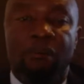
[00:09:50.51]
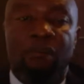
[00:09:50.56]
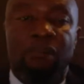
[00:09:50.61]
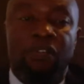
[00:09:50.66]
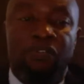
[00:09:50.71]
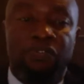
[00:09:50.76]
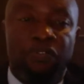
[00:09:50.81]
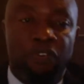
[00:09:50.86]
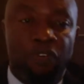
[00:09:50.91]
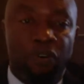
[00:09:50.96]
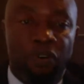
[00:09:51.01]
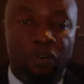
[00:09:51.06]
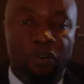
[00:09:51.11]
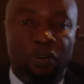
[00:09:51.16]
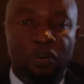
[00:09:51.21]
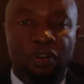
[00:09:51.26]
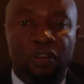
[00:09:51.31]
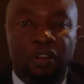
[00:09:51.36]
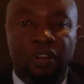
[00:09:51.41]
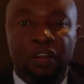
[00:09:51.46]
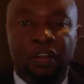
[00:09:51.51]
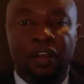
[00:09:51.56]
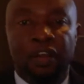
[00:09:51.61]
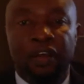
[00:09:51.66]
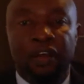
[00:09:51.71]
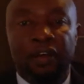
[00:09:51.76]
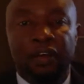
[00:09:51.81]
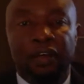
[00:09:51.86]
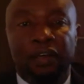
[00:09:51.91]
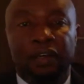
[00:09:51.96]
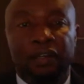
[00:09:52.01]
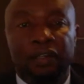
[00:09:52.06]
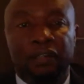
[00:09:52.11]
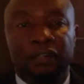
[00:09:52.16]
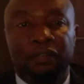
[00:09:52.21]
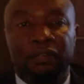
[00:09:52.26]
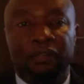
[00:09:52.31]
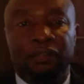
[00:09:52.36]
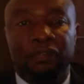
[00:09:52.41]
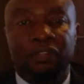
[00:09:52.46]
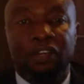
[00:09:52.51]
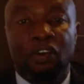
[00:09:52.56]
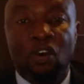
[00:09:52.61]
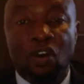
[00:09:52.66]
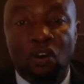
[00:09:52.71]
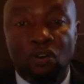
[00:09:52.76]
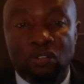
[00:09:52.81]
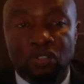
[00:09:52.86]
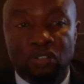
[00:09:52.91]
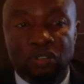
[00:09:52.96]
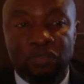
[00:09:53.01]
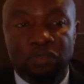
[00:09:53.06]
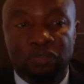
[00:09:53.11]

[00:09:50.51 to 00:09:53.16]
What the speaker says: before the court.